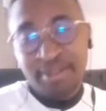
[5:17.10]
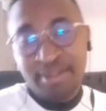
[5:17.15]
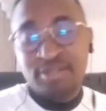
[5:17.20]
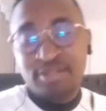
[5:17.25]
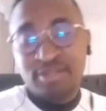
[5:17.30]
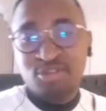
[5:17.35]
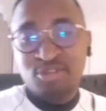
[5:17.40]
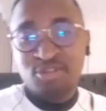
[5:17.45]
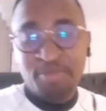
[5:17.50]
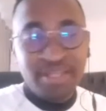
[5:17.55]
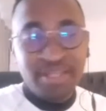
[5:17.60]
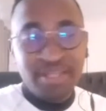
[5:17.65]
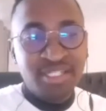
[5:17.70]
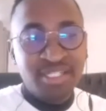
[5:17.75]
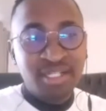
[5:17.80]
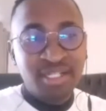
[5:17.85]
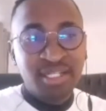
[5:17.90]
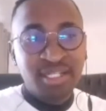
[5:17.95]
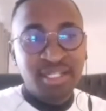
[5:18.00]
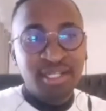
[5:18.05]
But so
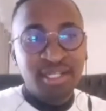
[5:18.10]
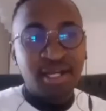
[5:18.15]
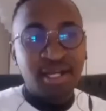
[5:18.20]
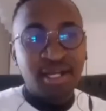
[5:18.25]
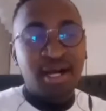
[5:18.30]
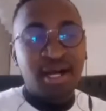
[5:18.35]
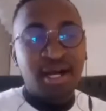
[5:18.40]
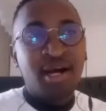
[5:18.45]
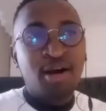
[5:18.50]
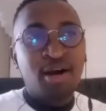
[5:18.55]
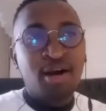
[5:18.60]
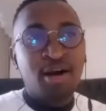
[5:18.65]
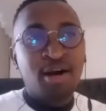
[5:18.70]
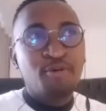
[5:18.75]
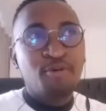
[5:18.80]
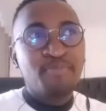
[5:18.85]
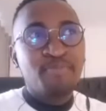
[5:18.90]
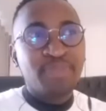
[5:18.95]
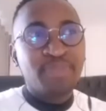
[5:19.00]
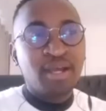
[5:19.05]
basically,
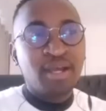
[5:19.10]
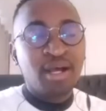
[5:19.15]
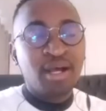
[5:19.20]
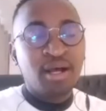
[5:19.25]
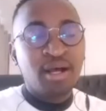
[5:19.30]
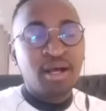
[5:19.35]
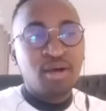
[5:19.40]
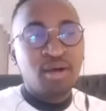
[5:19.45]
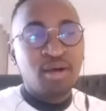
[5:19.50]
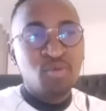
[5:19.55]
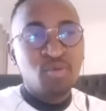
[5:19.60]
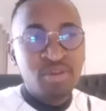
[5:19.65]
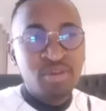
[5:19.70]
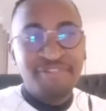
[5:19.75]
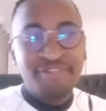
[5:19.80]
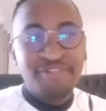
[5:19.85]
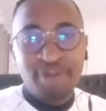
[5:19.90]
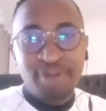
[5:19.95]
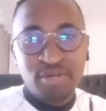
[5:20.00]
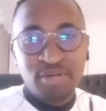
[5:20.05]
how uh,
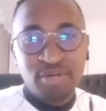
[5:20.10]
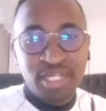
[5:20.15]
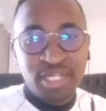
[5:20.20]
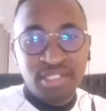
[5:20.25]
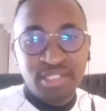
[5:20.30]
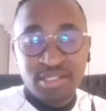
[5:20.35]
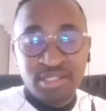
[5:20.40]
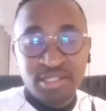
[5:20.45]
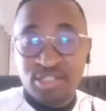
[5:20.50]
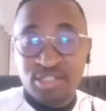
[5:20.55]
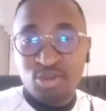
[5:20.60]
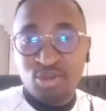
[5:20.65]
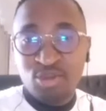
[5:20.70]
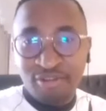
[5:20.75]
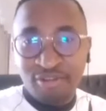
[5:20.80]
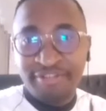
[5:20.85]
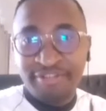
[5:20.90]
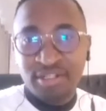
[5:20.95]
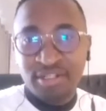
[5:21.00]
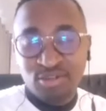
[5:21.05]
we founded this
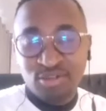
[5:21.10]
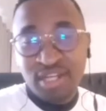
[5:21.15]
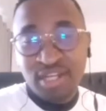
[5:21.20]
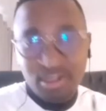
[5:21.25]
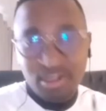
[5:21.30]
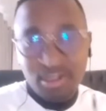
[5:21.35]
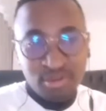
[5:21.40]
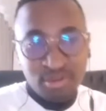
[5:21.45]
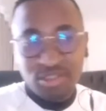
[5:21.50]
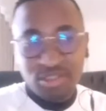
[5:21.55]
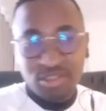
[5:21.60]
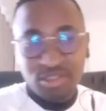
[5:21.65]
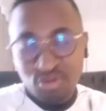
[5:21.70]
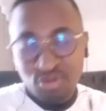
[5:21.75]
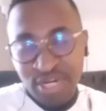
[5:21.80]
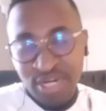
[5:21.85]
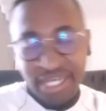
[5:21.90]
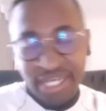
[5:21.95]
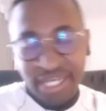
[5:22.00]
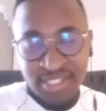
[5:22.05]
stokvel together with the
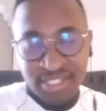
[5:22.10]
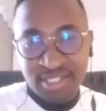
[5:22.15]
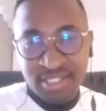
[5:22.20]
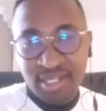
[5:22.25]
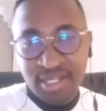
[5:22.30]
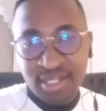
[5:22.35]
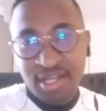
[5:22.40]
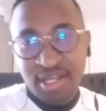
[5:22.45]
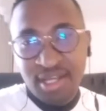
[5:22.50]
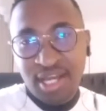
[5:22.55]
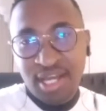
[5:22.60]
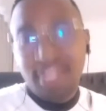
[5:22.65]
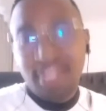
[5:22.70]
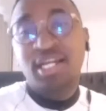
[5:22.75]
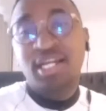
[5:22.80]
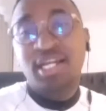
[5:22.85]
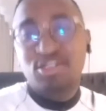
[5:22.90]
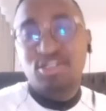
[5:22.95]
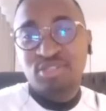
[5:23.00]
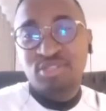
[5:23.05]
two guys. I
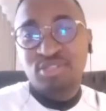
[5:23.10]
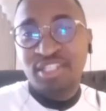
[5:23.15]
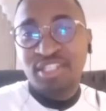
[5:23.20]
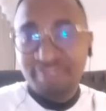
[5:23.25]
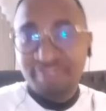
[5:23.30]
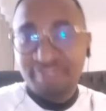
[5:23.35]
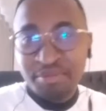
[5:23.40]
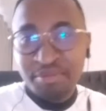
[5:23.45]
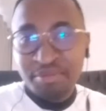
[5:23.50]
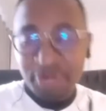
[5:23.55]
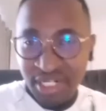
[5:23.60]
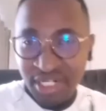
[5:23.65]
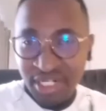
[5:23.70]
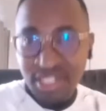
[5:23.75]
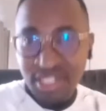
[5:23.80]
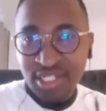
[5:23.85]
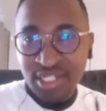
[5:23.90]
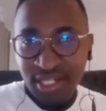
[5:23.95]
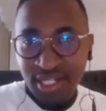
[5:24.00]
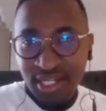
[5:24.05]
think I should give them
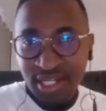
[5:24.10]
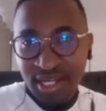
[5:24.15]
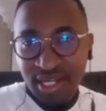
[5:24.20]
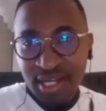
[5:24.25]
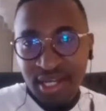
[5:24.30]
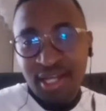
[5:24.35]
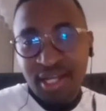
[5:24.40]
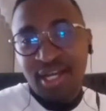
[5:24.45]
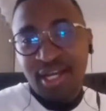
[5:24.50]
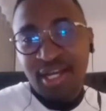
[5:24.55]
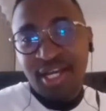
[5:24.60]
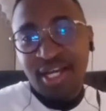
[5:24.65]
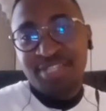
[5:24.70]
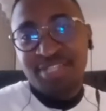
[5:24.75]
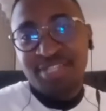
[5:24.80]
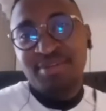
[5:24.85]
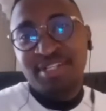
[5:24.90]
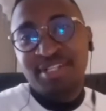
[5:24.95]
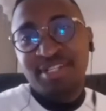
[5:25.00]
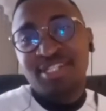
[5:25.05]
credit.
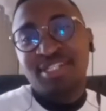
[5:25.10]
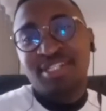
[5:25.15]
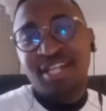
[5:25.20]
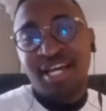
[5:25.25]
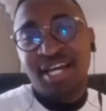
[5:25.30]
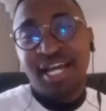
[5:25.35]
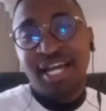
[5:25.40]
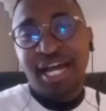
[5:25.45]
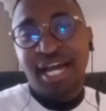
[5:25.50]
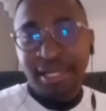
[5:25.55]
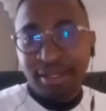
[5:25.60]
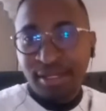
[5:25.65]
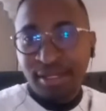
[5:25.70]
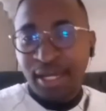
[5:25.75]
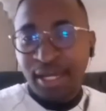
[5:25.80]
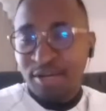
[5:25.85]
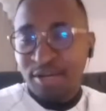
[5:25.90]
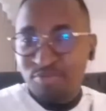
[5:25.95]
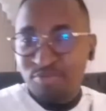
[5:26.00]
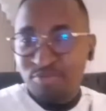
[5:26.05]
Uh, as much as I, I,
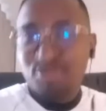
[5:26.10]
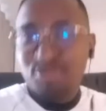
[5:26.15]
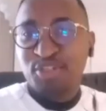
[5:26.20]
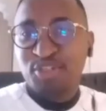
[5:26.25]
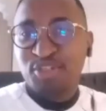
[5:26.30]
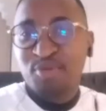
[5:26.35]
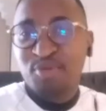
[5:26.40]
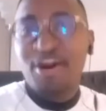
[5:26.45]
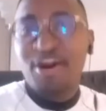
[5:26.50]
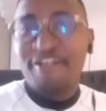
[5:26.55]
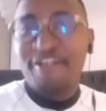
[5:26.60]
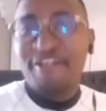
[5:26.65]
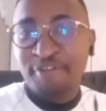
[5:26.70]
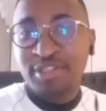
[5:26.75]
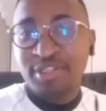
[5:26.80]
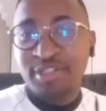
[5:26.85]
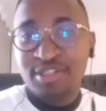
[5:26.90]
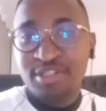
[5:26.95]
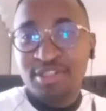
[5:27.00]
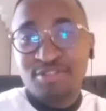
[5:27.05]
I, put more
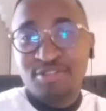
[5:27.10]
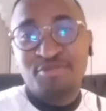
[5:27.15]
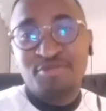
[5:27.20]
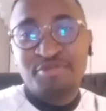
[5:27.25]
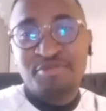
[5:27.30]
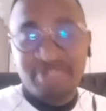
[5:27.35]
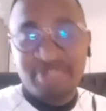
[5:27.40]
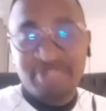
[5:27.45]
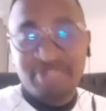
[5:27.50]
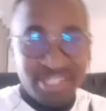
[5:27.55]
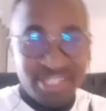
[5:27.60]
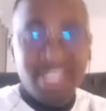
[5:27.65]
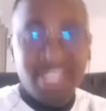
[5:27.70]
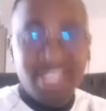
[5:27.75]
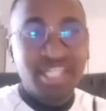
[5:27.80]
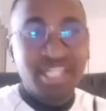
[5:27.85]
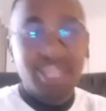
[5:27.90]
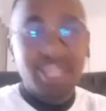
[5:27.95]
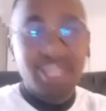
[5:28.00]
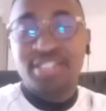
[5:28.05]
effort into
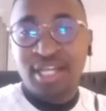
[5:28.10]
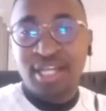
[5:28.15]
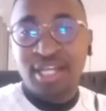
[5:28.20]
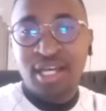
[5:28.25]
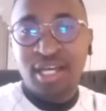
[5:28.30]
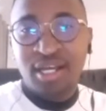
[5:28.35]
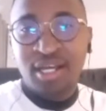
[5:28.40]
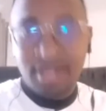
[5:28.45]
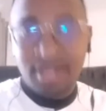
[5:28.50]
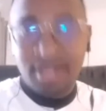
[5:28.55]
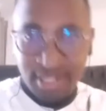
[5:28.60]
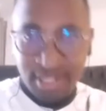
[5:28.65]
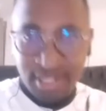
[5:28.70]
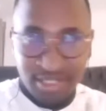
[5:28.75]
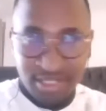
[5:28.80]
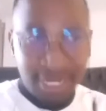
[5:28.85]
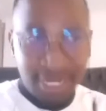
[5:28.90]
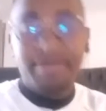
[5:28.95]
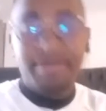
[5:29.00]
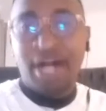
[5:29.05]
seeing it uh,
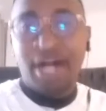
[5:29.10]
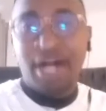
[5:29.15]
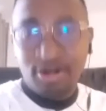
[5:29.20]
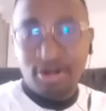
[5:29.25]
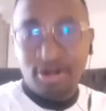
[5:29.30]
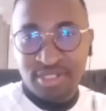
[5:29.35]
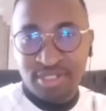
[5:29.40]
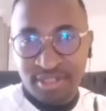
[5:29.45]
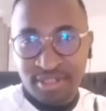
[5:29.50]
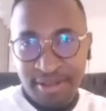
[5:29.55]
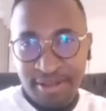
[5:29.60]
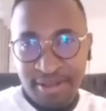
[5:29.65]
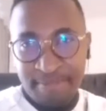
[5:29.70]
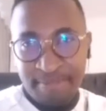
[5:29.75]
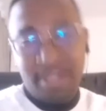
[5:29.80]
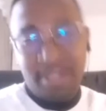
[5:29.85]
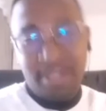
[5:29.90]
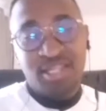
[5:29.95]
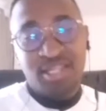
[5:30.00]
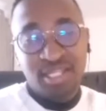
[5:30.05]
uh come out,
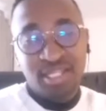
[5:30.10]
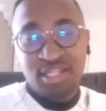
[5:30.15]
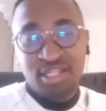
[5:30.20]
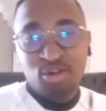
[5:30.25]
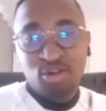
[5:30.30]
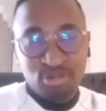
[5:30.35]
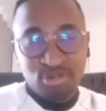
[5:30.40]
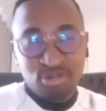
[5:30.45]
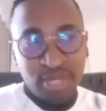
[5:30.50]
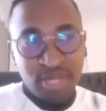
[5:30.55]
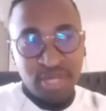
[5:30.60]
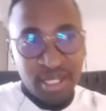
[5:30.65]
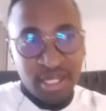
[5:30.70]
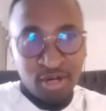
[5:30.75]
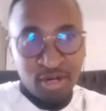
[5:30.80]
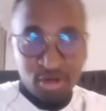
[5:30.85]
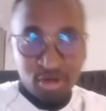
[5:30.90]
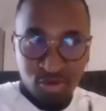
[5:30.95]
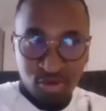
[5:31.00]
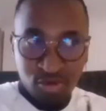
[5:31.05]
but I think they also had
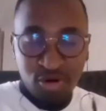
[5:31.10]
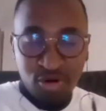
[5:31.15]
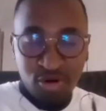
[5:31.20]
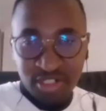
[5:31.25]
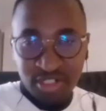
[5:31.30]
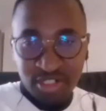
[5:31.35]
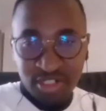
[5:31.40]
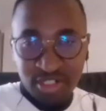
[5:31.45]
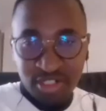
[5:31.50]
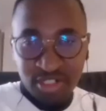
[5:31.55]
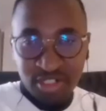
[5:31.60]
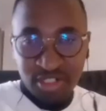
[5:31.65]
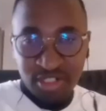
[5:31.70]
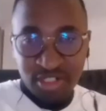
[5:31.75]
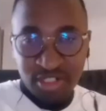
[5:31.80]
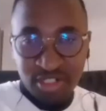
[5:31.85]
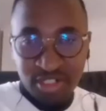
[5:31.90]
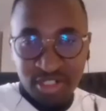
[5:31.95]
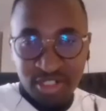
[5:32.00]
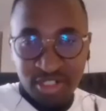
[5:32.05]
a lot to
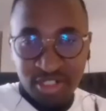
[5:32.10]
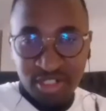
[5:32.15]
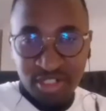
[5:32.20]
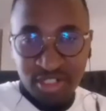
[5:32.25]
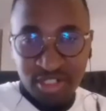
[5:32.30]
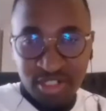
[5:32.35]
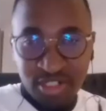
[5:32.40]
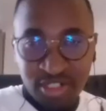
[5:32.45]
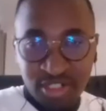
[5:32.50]
contribute.